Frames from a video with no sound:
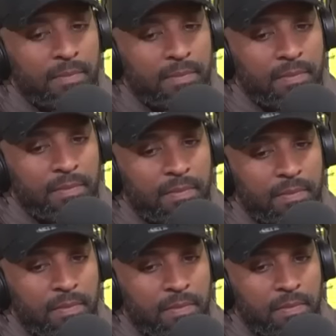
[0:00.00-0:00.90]

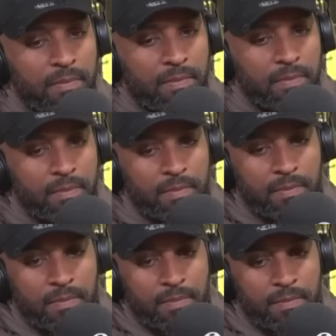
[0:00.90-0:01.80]

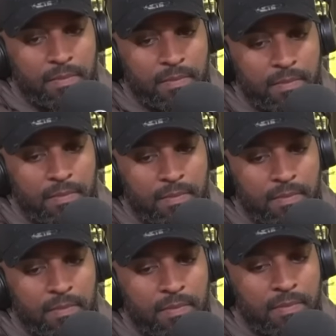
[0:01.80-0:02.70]

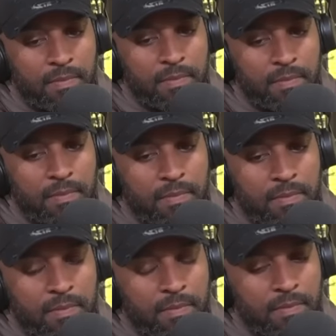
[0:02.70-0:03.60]

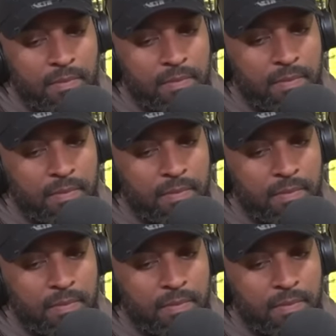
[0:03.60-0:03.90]
The person shown says nothing.